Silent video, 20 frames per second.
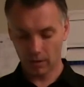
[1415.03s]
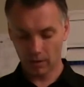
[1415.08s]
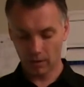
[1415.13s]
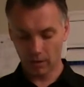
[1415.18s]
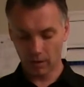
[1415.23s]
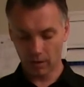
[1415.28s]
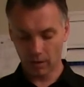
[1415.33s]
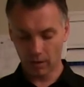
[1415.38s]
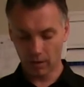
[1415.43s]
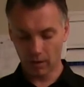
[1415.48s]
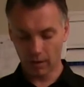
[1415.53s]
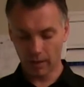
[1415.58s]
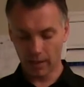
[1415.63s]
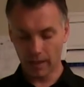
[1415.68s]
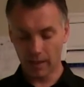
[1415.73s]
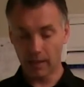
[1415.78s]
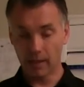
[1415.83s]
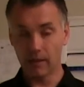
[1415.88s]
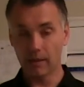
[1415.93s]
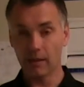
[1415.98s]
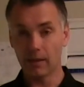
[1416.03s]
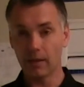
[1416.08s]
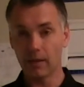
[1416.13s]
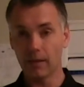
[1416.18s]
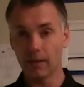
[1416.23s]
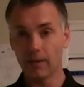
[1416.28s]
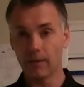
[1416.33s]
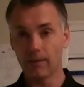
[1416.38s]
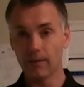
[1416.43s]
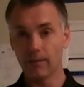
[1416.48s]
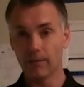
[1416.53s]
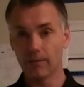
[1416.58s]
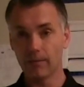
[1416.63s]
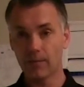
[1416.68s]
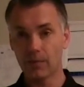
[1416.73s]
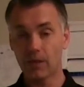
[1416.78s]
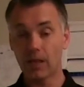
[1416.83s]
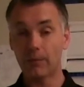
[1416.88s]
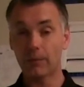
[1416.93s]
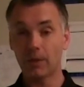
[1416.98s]
and
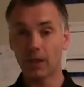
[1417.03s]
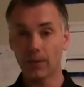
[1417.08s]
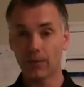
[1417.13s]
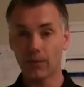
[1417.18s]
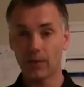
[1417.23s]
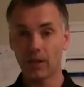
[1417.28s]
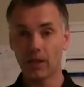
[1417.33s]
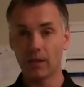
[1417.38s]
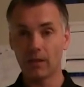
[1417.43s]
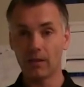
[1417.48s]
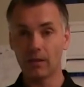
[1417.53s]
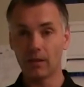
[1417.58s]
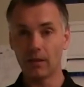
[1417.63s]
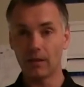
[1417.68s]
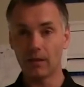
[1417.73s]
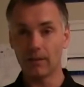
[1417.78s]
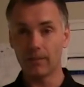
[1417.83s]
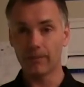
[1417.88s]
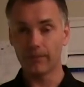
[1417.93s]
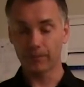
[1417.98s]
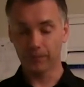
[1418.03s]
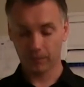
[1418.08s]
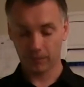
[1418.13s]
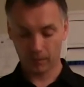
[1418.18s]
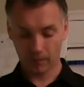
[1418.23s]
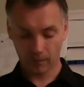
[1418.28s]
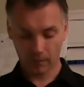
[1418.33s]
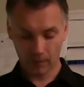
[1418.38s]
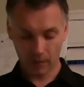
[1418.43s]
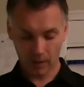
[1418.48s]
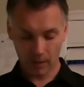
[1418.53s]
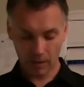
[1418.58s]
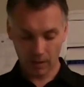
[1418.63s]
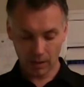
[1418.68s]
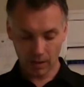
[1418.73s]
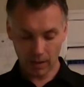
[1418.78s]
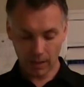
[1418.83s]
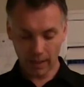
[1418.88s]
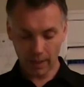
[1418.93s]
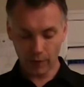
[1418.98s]
sometimes then
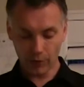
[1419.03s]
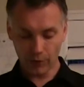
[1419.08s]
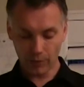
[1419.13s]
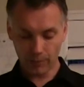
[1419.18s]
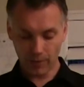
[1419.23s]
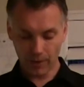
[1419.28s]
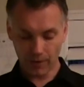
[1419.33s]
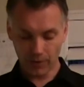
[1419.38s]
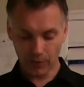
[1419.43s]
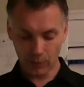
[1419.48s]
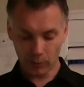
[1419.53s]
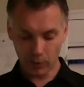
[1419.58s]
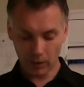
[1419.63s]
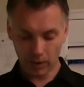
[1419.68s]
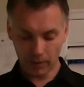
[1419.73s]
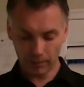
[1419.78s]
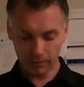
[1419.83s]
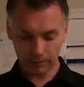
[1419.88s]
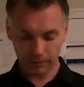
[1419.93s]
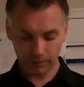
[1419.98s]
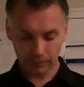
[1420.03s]
I/O space as well.